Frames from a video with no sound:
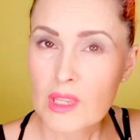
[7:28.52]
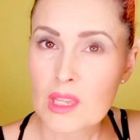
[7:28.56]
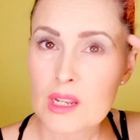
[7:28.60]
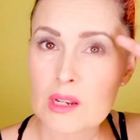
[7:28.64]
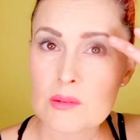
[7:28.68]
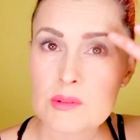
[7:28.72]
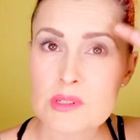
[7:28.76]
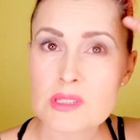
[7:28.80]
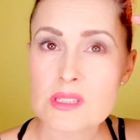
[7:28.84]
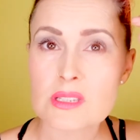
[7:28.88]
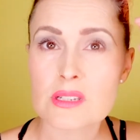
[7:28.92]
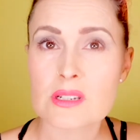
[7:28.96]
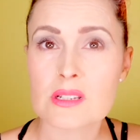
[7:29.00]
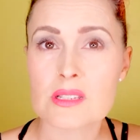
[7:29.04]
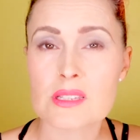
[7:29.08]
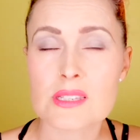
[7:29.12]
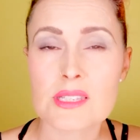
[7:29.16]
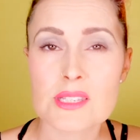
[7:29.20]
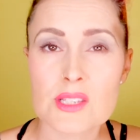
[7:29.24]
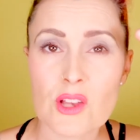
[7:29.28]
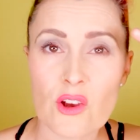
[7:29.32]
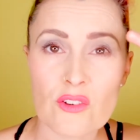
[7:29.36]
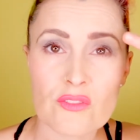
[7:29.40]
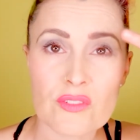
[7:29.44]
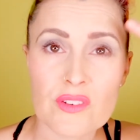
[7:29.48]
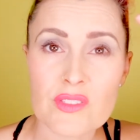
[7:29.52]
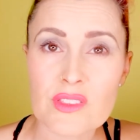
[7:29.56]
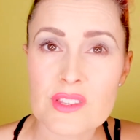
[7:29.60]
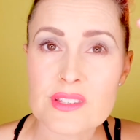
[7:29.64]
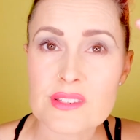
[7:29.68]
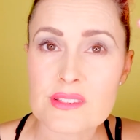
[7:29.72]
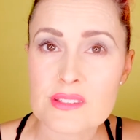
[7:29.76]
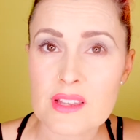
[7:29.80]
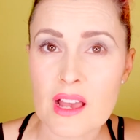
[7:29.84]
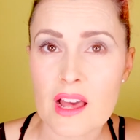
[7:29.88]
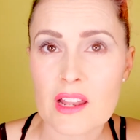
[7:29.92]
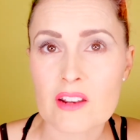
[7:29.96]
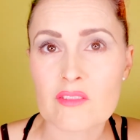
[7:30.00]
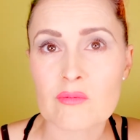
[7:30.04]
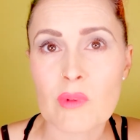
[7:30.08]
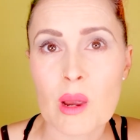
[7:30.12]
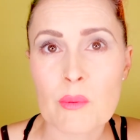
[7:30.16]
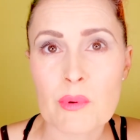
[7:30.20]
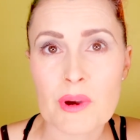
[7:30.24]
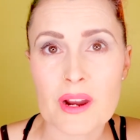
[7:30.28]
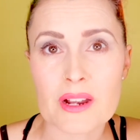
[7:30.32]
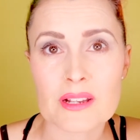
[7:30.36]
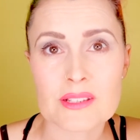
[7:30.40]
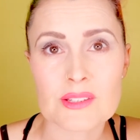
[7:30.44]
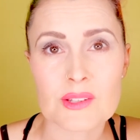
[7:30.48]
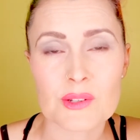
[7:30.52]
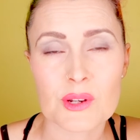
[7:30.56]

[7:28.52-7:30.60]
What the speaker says: I'm just going to soften the start of my brow so